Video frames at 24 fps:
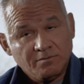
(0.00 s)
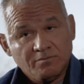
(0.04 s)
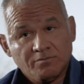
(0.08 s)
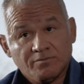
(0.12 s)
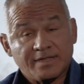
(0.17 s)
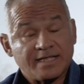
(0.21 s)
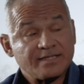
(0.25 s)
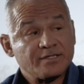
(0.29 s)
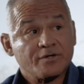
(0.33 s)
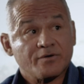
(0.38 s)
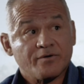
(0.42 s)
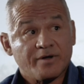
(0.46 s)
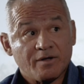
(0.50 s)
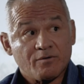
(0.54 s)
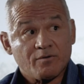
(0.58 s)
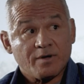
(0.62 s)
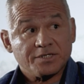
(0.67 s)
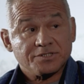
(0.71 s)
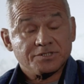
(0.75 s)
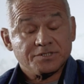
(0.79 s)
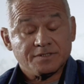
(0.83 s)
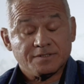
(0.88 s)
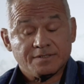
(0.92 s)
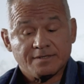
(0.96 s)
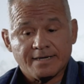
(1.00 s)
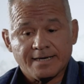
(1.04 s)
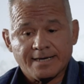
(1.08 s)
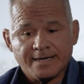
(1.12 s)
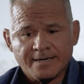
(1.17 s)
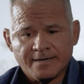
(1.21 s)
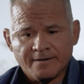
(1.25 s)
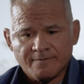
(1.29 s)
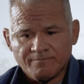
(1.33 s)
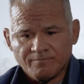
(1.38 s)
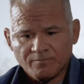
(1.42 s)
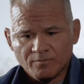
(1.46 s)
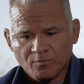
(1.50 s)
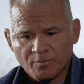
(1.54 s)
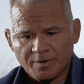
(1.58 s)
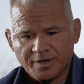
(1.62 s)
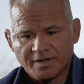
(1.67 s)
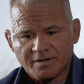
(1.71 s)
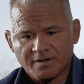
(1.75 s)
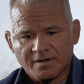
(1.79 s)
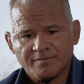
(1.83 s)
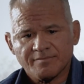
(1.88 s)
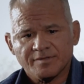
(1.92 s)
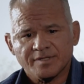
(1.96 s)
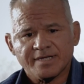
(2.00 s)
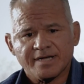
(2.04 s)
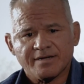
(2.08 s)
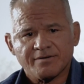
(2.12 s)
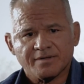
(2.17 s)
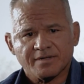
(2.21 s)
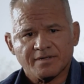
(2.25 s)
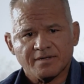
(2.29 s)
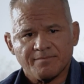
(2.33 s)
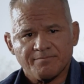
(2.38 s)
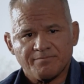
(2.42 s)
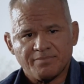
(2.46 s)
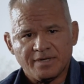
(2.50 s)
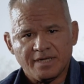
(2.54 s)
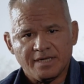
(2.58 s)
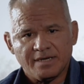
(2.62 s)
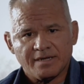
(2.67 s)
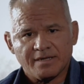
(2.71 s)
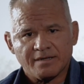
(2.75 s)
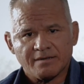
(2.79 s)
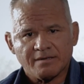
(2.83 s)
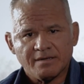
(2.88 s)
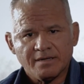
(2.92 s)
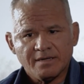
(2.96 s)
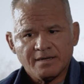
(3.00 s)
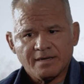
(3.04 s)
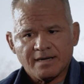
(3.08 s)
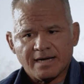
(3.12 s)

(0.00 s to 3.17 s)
Well, that's a great question. When it comes down to competing,